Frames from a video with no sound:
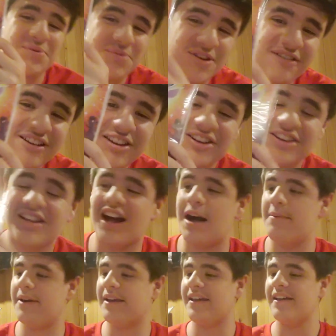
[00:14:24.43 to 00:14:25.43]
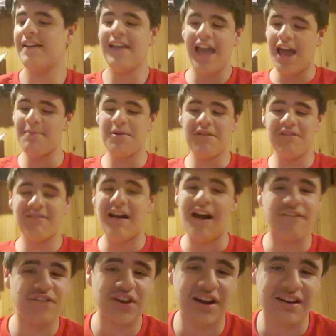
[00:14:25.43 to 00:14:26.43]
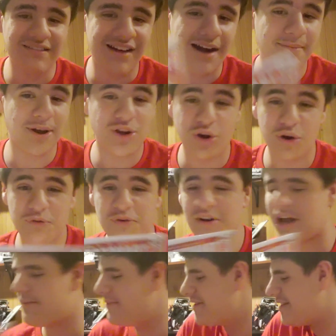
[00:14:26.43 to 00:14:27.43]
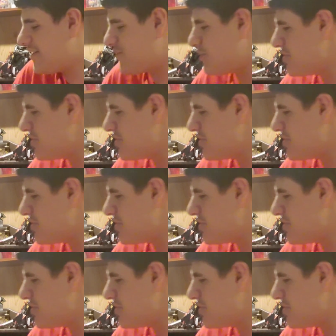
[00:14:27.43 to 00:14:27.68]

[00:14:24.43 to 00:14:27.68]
a really good comic. Had me laughing a lot. My girlfriend got me this